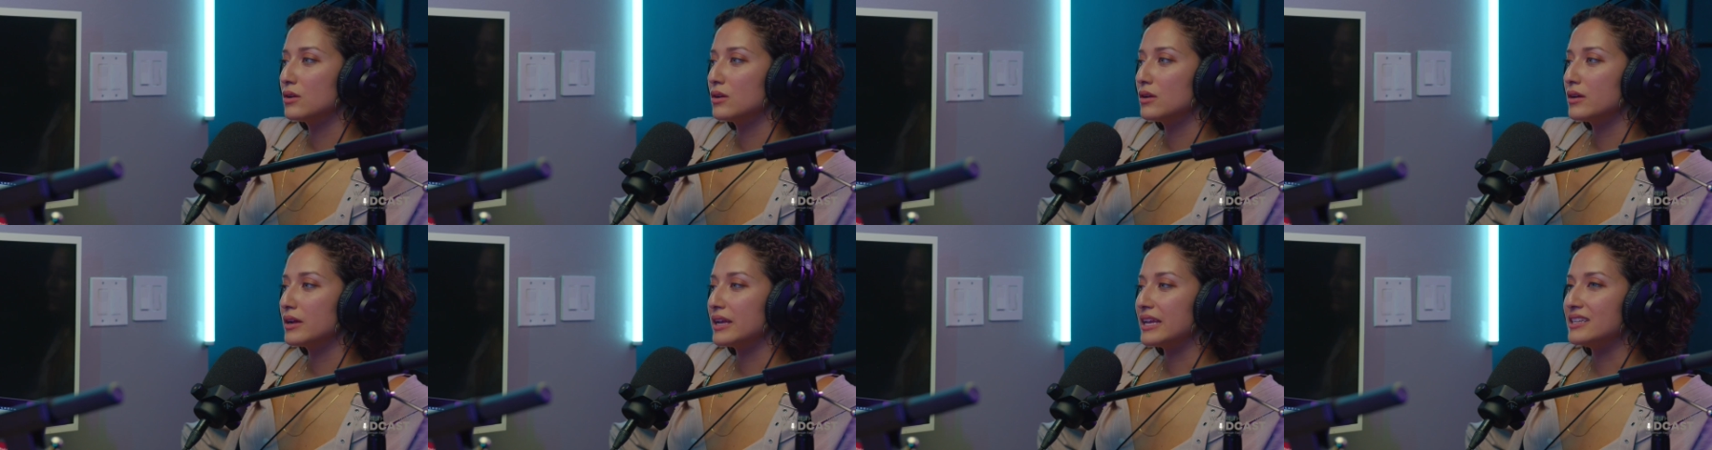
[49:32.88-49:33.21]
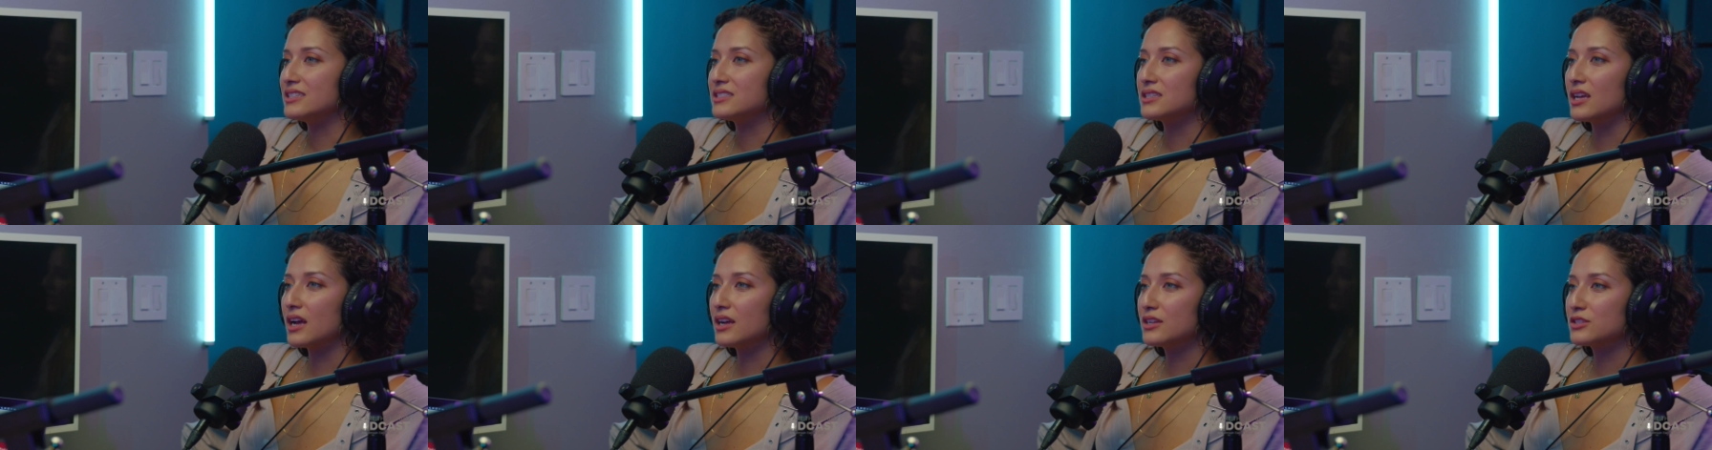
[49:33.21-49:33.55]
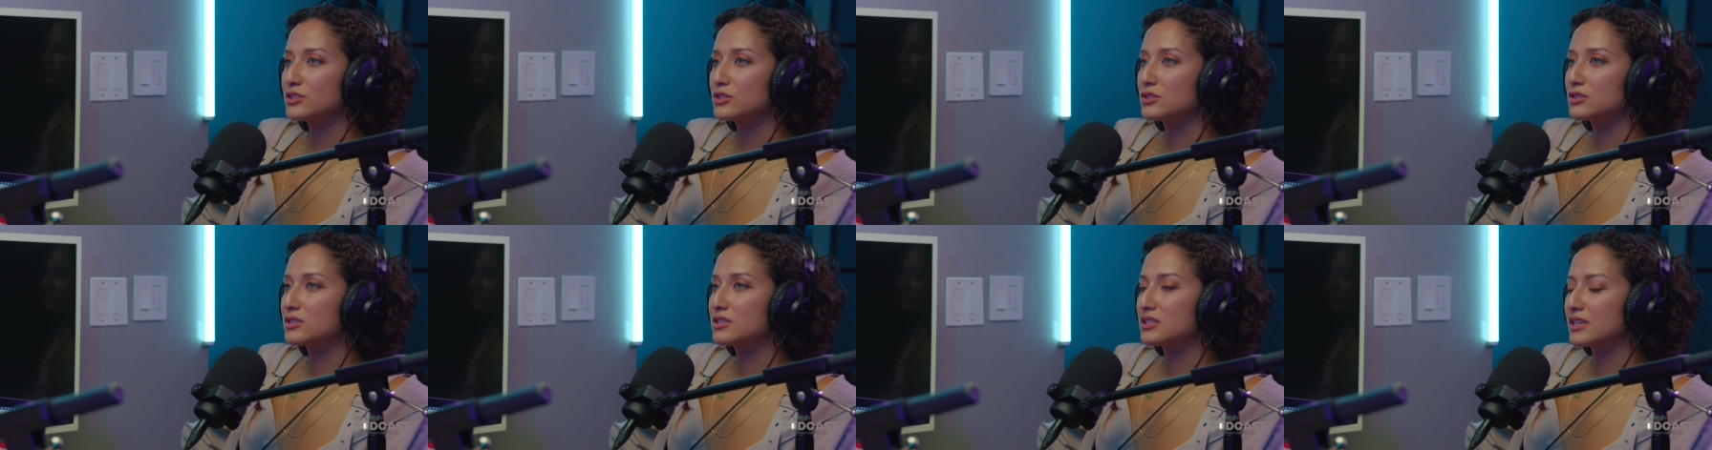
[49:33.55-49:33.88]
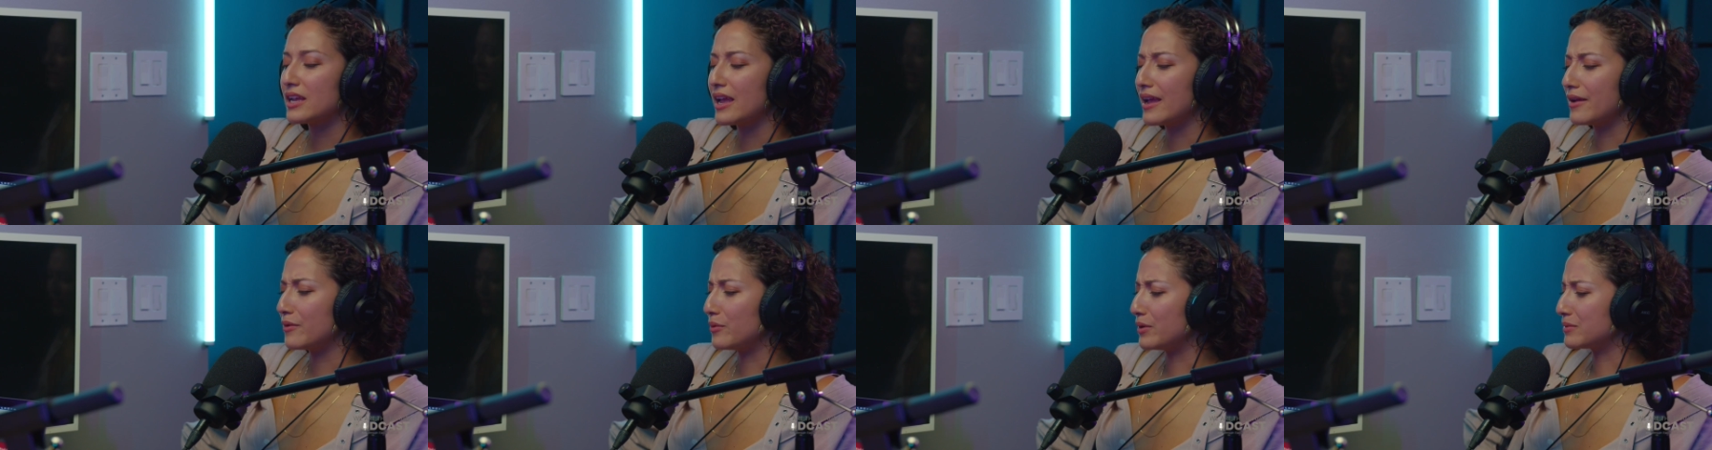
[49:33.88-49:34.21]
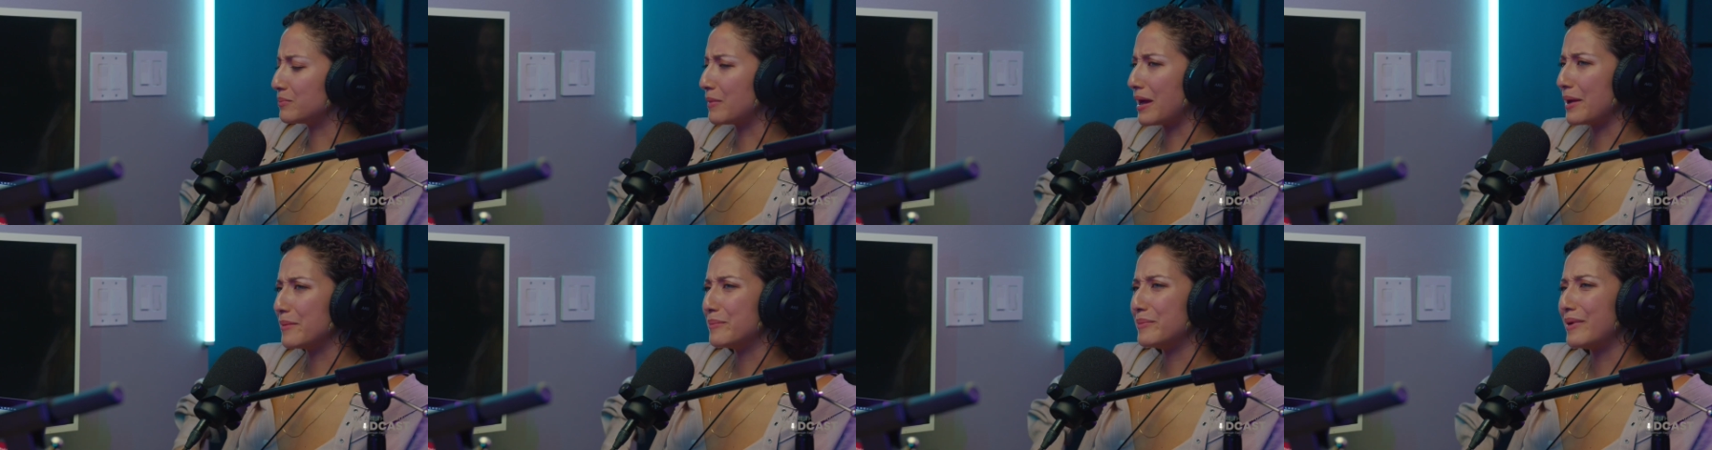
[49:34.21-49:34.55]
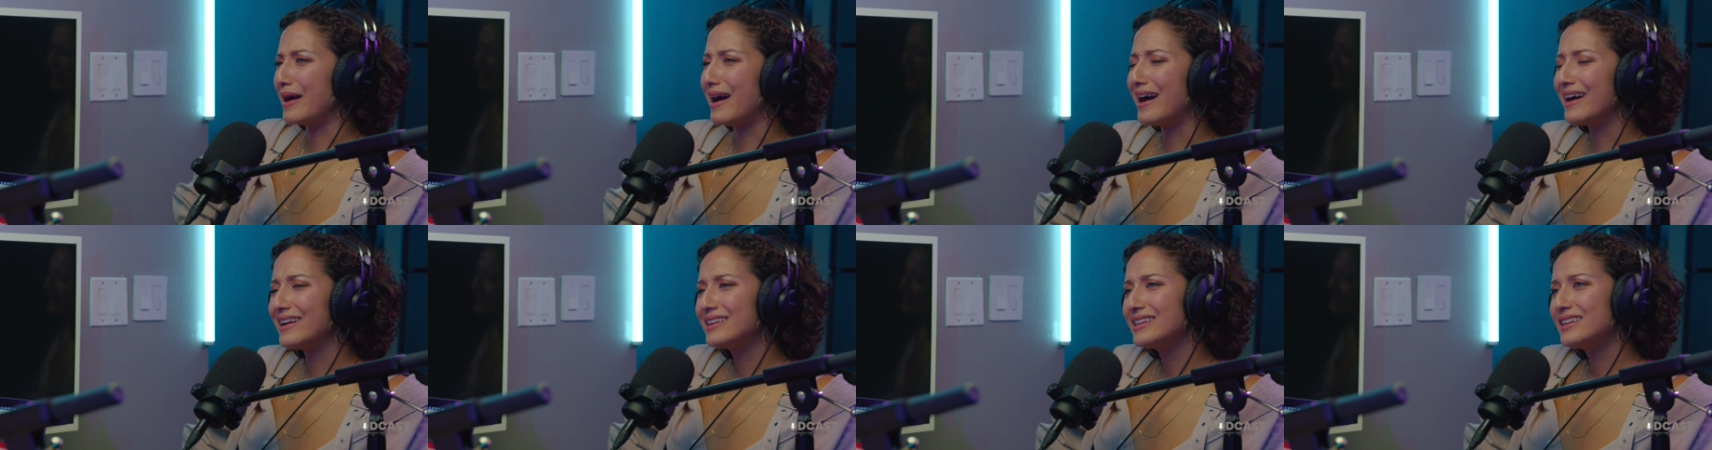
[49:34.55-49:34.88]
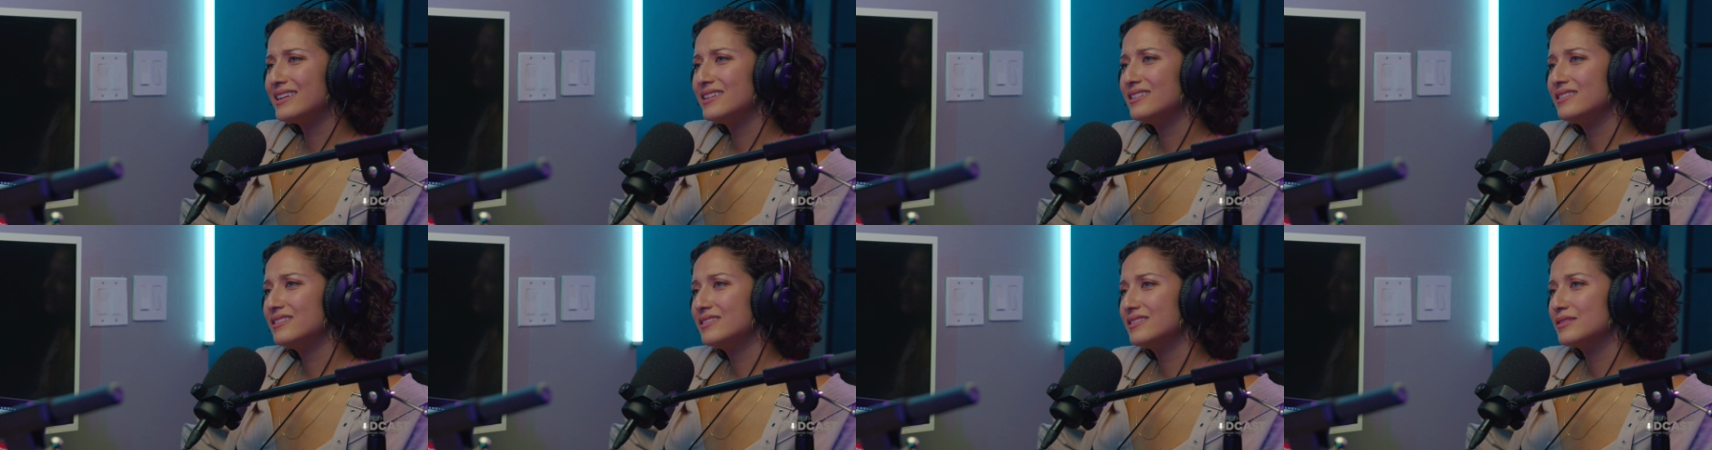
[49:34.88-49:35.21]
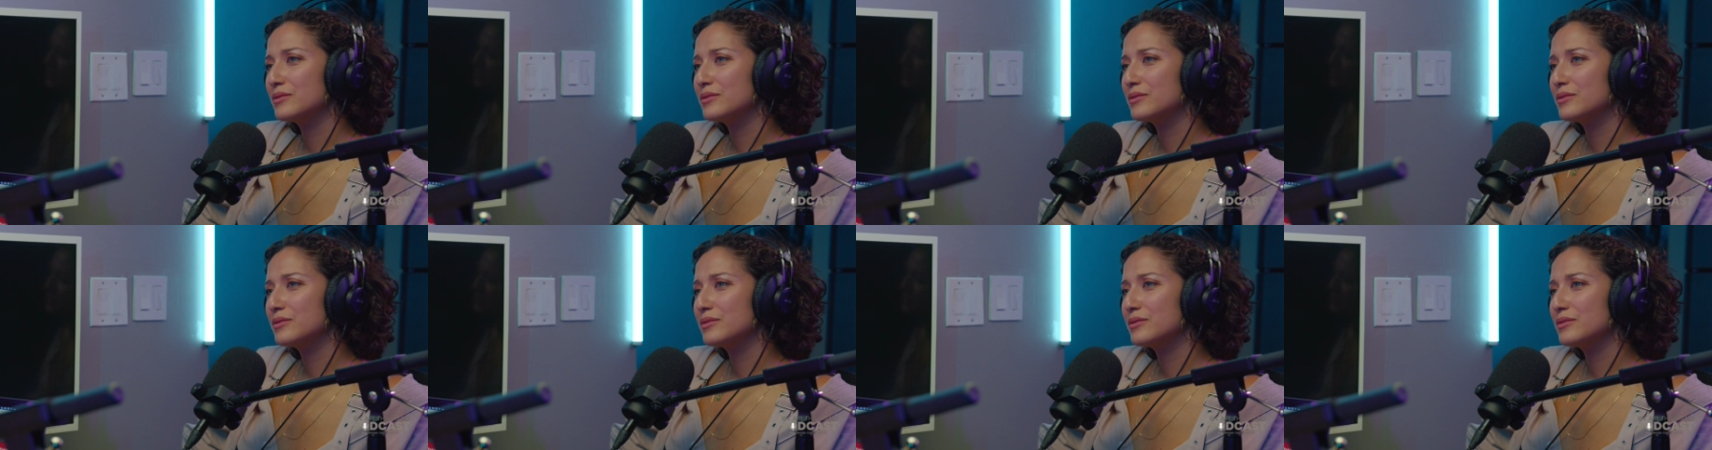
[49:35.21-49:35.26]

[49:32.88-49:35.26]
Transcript: in touch with my body,